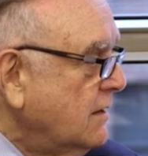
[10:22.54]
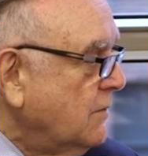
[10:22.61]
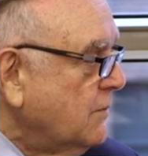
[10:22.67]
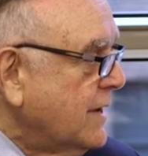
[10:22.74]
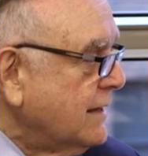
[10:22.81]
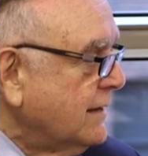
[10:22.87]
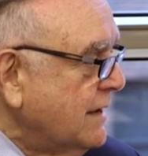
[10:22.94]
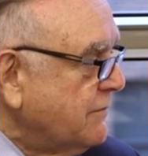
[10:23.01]

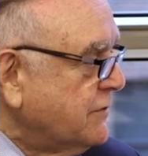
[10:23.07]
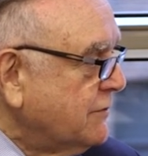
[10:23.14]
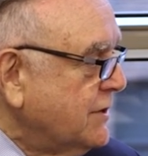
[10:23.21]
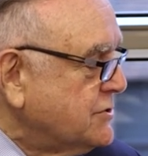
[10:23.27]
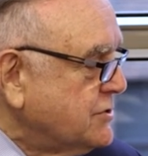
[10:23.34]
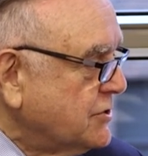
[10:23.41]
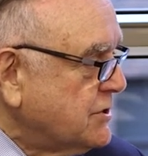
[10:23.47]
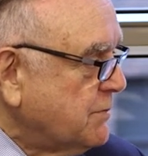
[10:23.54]
When I left the
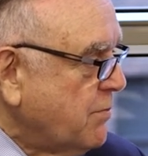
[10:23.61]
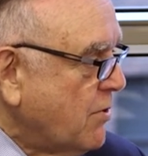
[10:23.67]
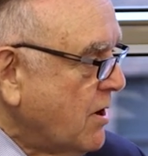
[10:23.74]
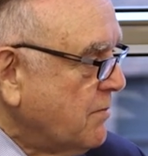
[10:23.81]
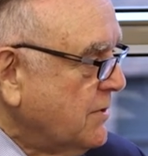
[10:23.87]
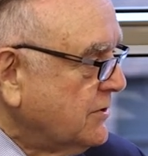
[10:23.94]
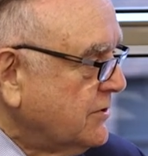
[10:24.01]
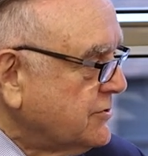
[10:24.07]
research
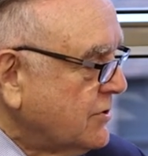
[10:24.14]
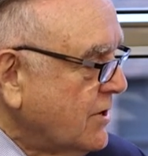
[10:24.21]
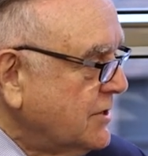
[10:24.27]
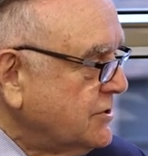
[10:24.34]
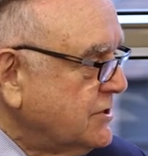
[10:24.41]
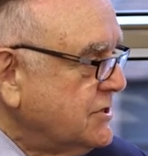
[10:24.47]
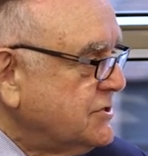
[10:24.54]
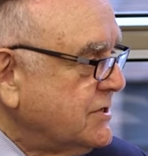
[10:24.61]
department to
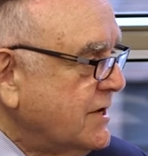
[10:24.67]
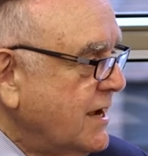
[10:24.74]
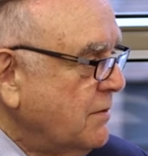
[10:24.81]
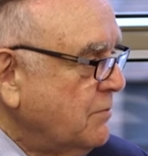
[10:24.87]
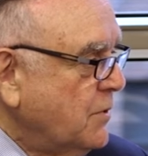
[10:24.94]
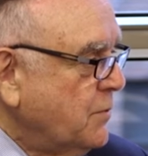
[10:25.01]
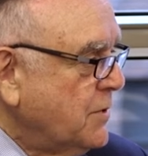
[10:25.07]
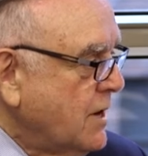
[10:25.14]
start
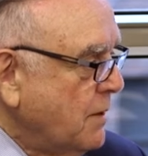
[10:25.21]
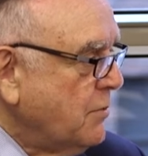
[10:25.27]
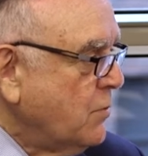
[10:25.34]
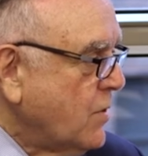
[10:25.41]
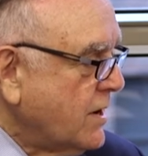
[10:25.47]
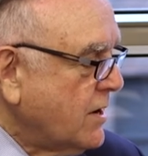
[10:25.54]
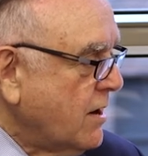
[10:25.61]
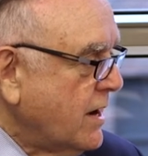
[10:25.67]
GCM, we were number
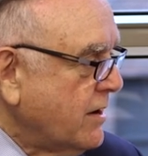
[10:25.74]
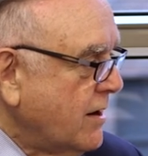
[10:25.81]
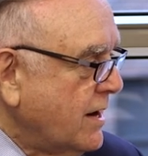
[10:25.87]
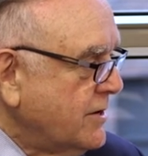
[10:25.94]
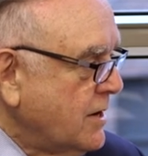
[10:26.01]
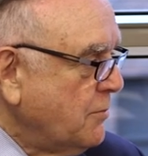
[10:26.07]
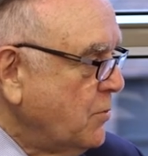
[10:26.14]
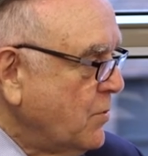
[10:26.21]
one
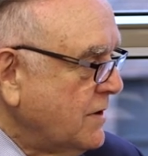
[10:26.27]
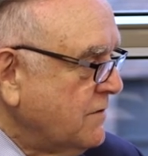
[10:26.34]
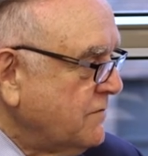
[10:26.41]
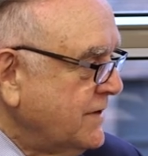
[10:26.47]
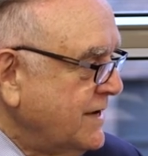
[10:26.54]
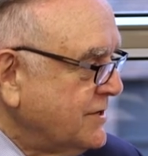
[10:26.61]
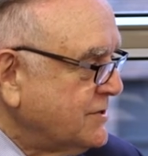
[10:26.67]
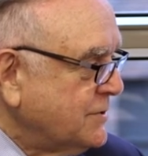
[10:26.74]
II, number one in
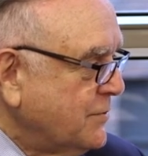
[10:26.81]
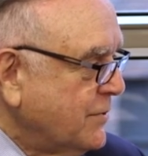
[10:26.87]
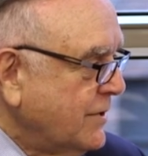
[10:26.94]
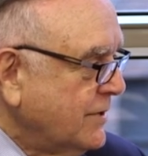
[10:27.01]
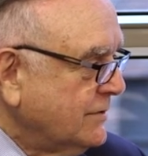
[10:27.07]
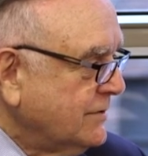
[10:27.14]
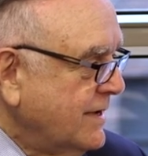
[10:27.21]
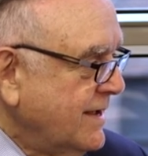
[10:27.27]
financial
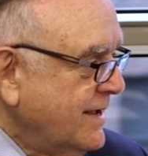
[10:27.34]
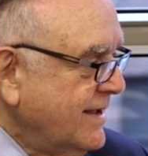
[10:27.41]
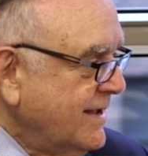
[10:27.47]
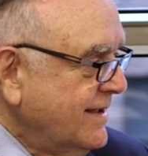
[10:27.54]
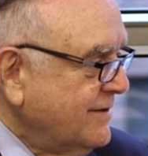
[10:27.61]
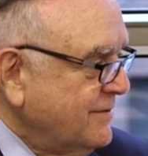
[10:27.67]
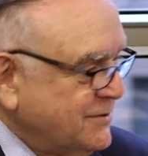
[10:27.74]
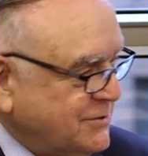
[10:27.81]
world,
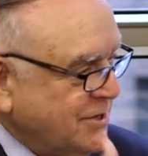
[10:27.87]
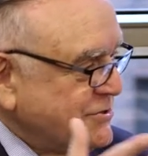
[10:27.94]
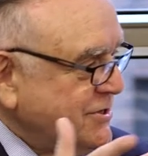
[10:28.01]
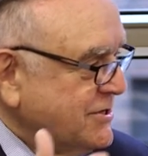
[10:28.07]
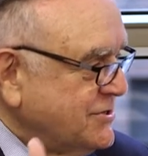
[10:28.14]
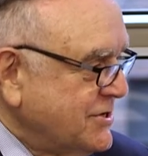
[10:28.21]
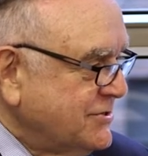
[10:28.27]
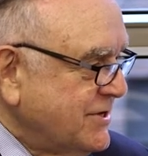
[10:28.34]
which
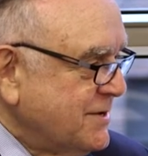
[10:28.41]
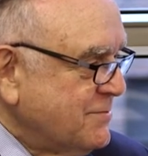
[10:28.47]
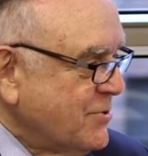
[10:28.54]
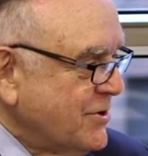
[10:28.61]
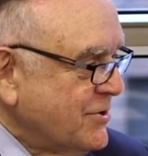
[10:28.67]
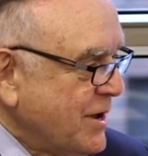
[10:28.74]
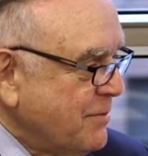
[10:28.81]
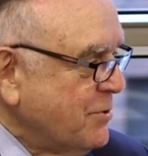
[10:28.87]
doesn't exist
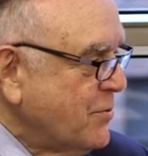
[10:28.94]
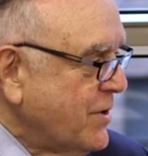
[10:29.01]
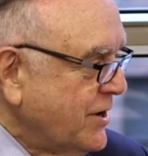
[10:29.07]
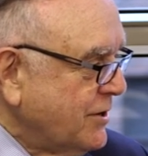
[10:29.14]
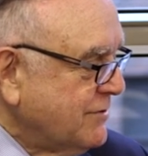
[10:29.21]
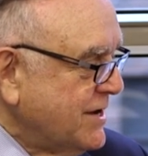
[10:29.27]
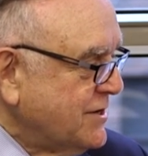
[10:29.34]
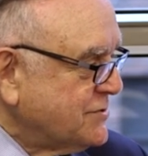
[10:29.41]
anymore, number one
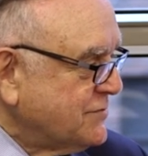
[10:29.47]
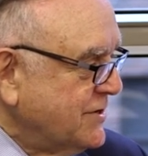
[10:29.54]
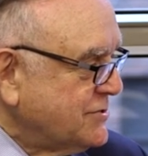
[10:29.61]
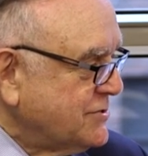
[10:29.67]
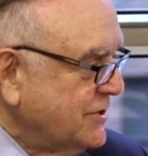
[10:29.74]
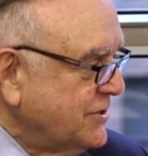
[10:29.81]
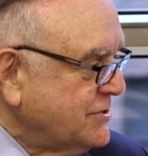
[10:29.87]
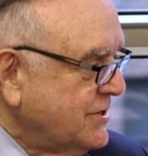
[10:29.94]
in Greenwich
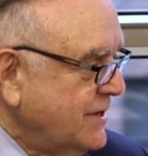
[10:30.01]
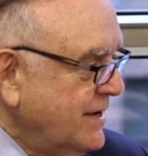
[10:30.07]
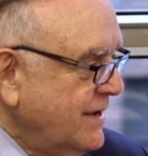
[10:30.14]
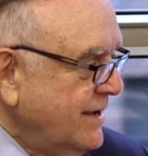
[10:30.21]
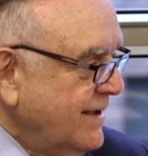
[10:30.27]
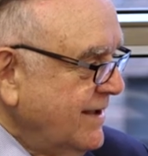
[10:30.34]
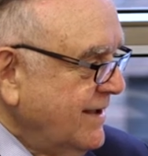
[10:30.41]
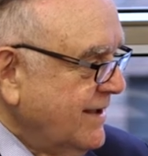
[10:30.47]
research.
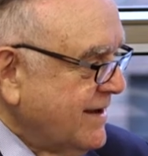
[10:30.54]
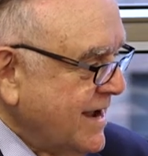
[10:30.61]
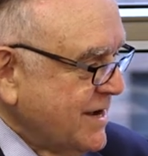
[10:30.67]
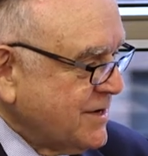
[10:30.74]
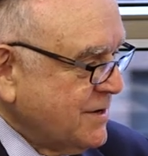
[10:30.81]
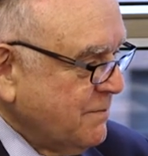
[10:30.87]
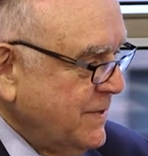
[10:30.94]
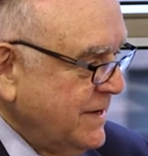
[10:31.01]
And I
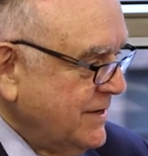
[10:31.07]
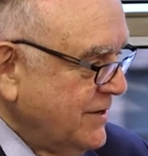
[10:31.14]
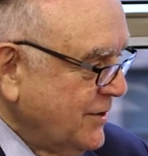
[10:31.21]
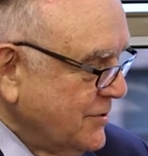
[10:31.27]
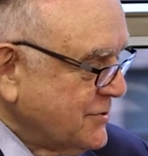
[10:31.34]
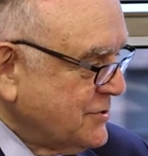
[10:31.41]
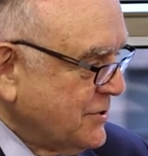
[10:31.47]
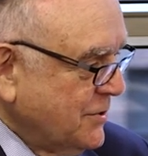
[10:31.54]
competed
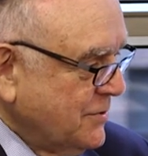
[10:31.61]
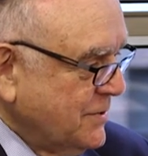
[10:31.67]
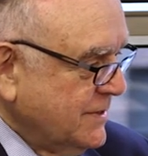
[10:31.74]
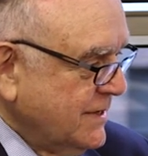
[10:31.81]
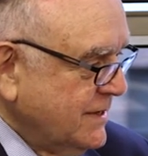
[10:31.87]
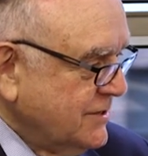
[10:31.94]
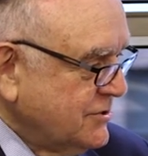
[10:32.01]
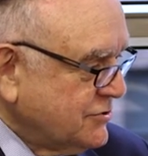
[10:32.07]
also in
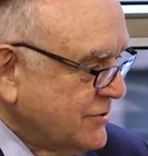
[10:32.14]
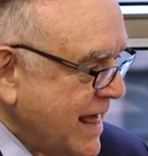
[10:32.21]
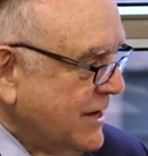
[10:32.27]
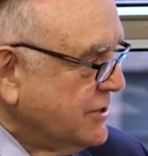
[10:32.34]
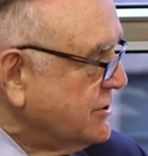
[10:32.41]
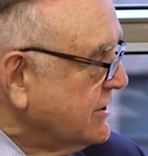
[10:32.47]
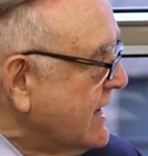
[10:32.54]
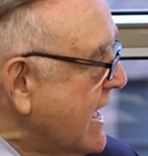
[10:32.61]
the
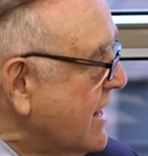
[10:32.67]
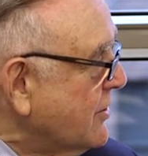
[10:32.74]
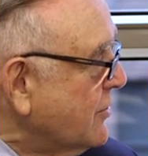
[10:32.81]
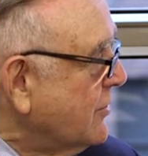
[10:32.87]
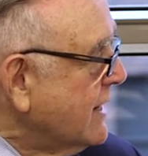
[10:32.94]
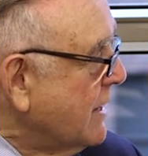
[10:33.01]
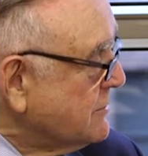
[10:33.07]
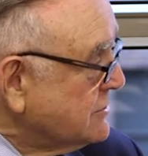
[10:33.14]
strategy
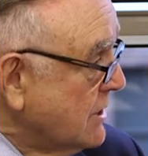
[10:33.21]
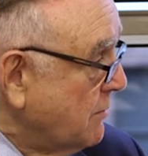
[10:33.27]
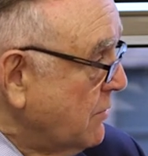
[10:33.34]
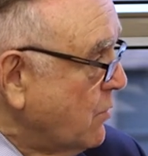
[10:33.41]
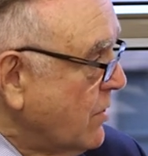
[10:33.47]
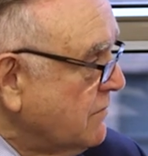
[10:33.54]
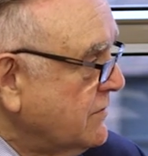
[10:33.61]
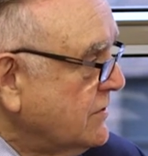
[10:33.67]
category. I was number
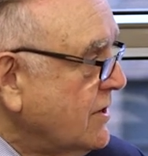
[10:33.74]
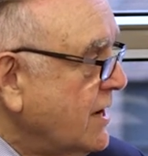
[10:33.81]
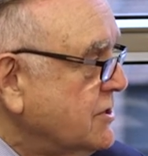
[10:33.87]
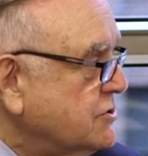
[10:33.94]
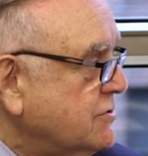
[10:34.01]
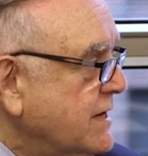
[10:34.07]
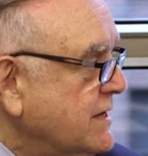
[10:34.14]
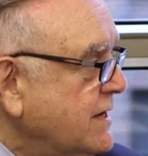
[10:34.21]
one for
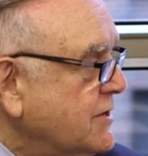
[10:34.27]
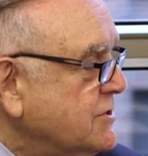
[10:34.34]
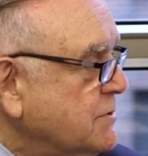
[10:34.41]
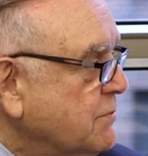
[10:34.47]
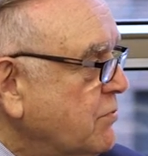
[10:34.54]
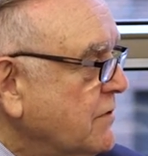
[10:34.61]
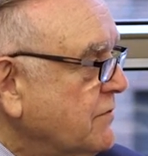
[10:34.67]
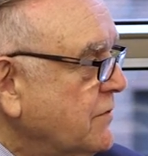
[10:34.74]
nine straight years
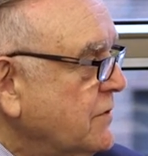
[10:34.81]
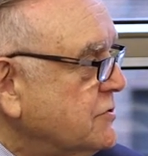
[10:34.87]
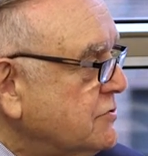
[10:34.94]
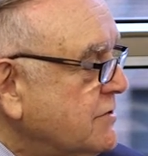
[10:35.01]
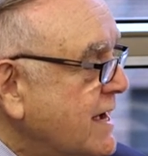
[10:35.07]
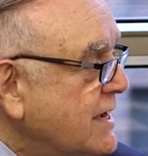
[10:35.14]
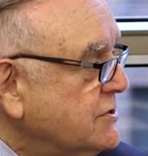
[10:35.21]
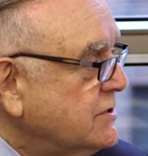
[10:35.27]
in portfolio
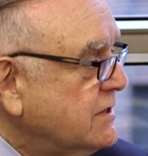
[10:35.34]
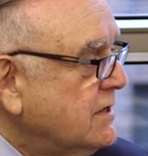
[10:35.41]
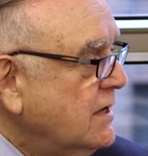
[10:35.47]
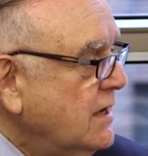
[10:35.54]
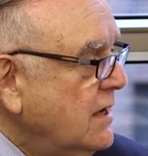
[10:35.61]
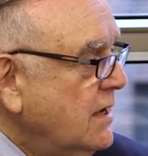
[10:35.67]
strategy.